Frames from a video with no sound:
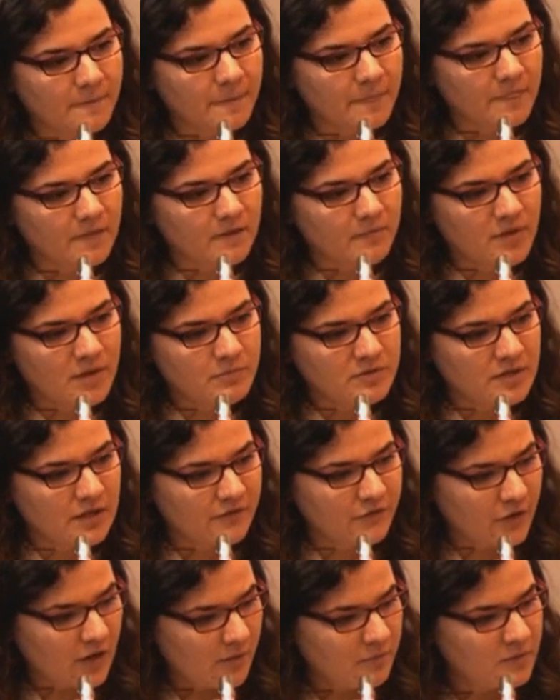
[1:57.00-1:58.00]
maybe a
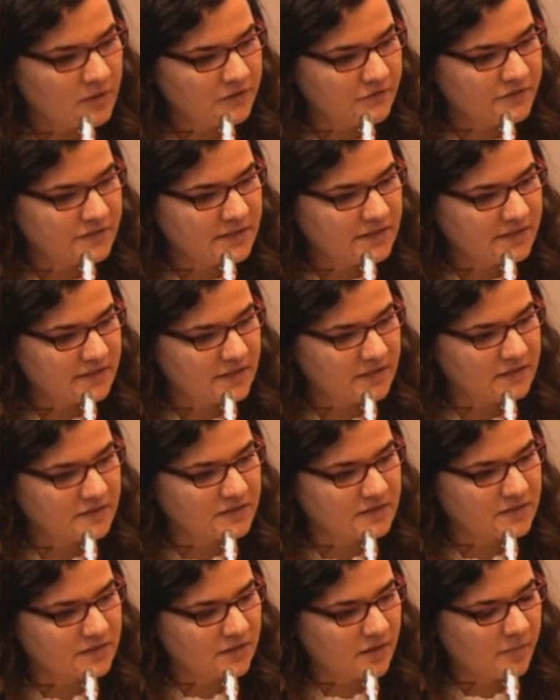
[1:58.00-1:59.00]
couple of
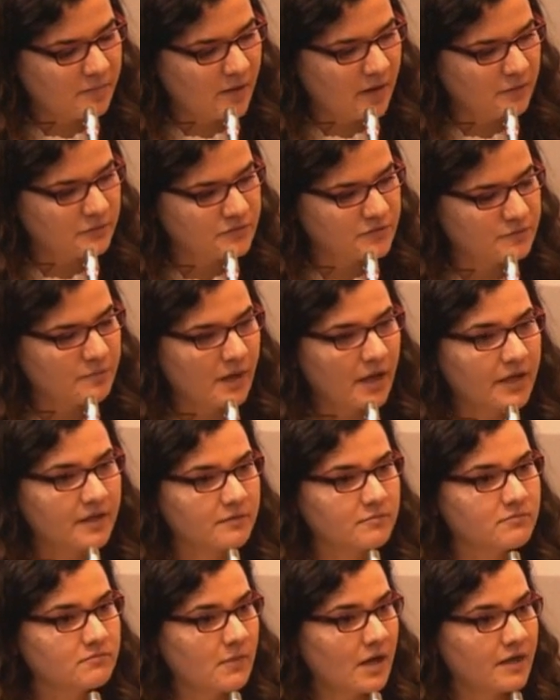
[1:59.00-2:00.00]
details about
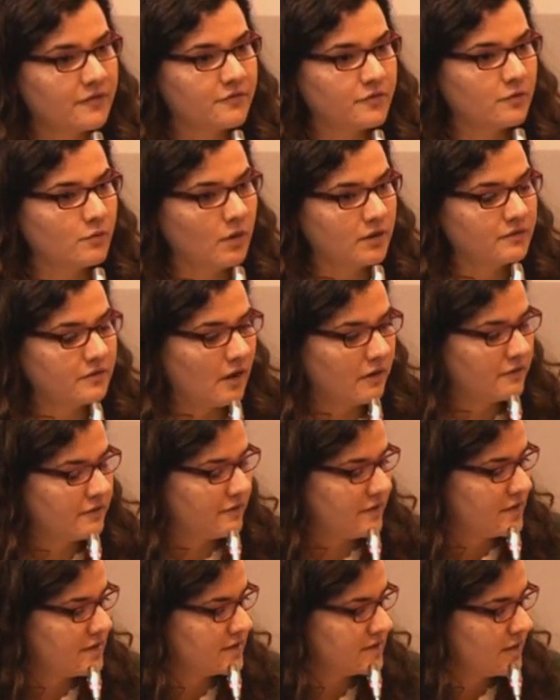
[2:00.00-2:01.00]
my view on
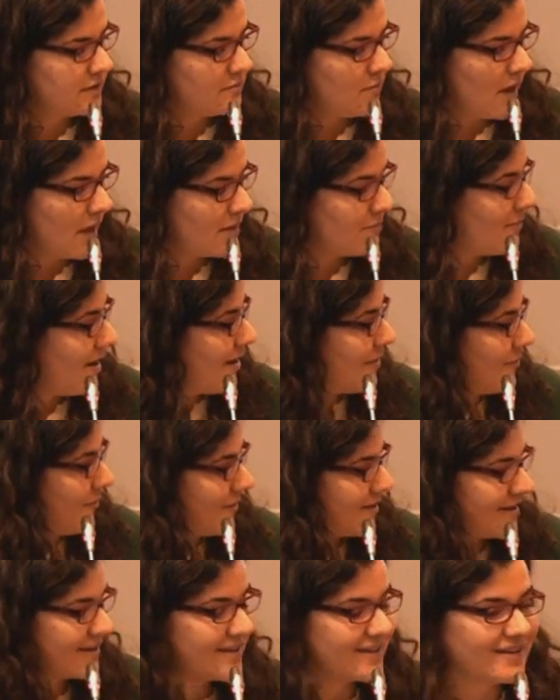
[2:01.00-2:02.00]
things and my
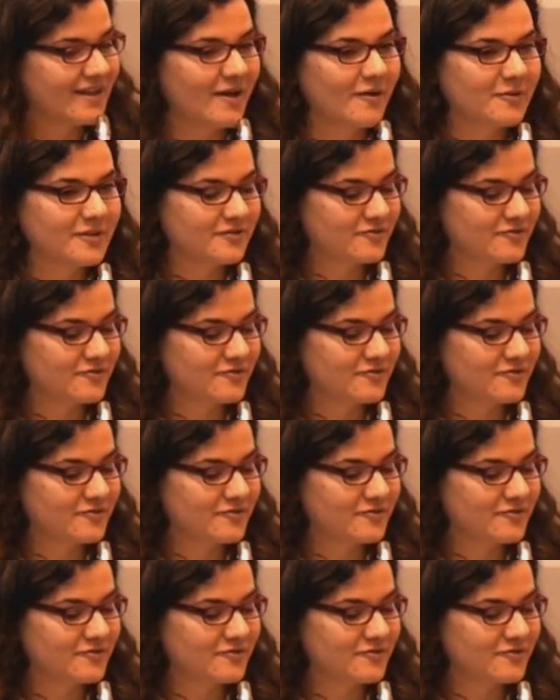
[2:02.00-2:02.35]
work and how it